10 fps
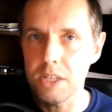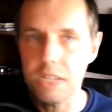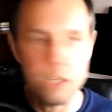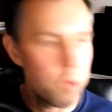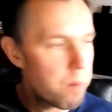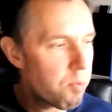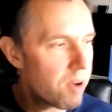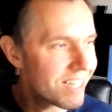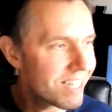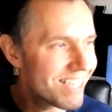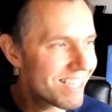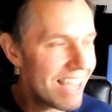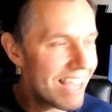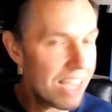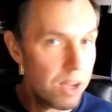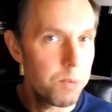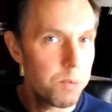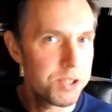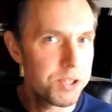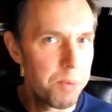as we're presently seeing with
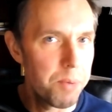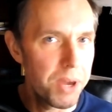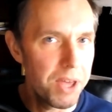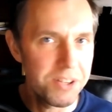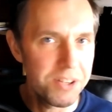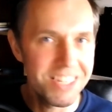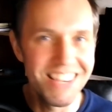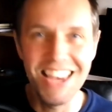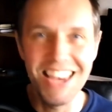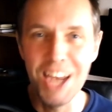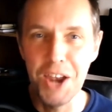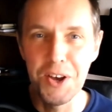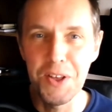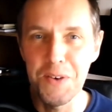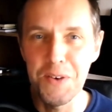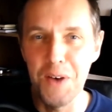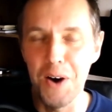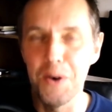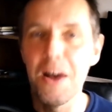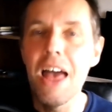somebody else in another role.